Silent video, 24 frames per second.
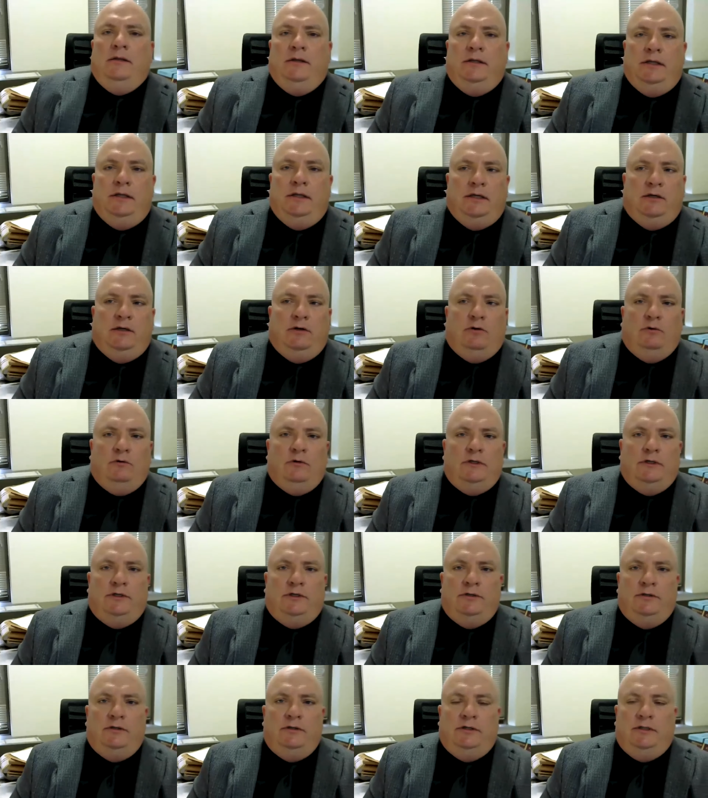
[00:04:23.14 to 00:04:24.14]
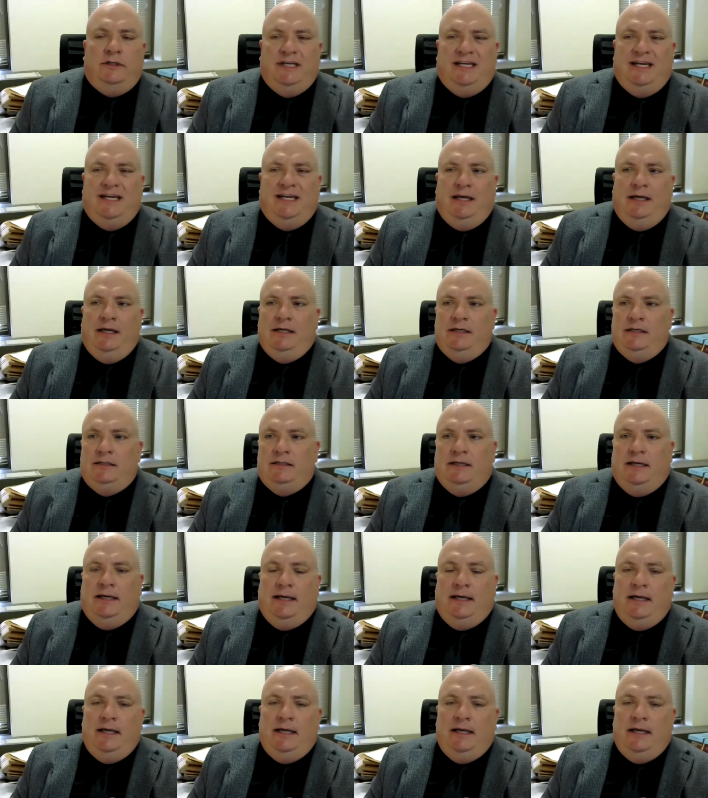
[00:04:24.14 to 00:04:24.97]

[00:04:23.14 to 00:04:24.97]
the court took the case,